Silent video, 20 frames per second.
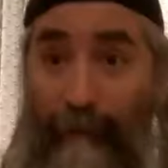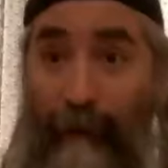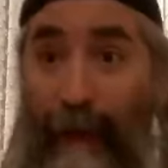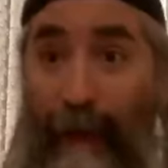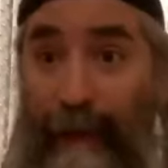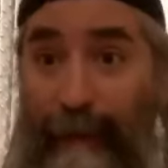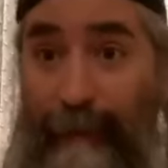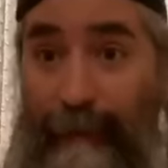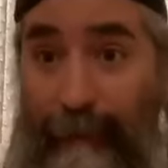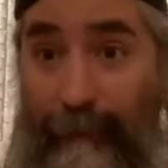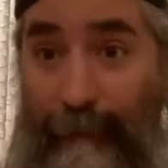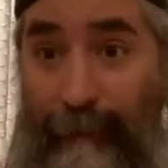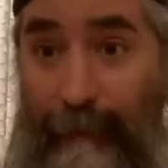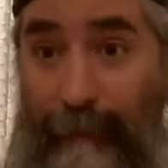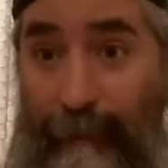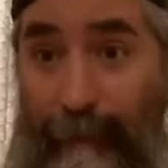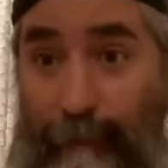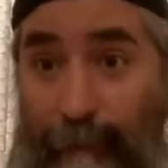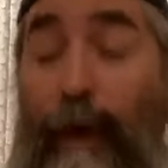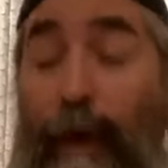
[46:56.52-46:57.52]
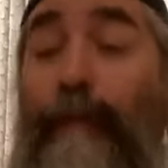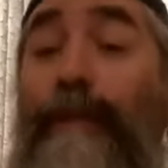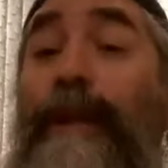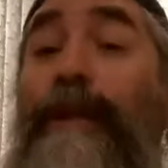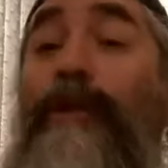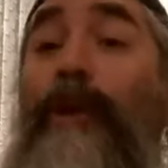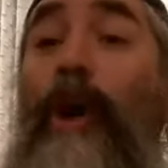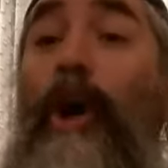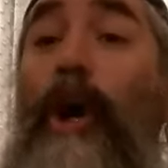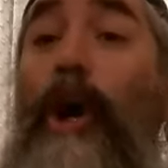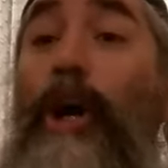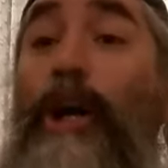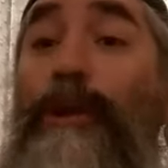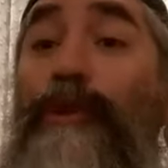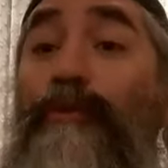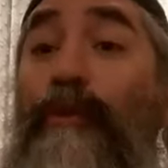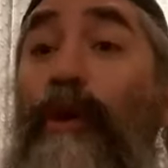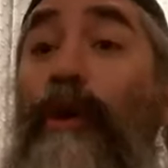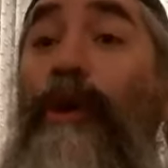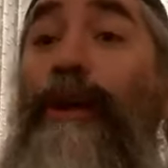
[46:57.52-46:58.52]
it, right? Probably the
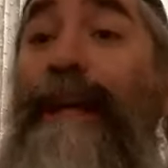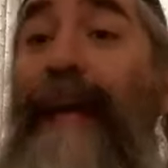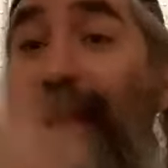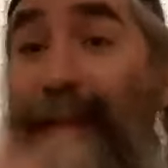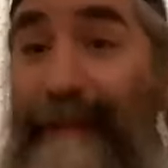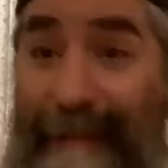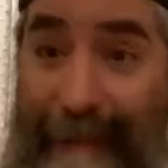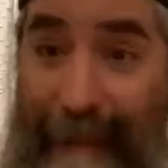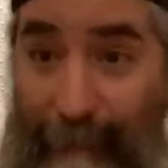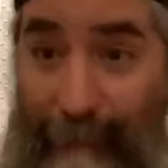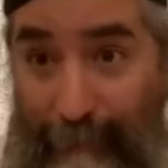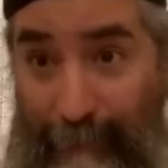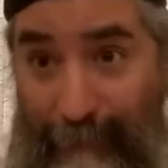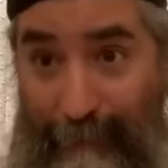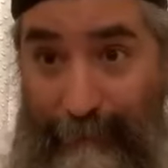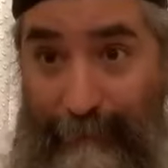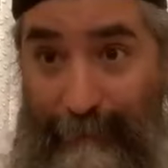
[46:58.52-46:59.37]
odds were against him.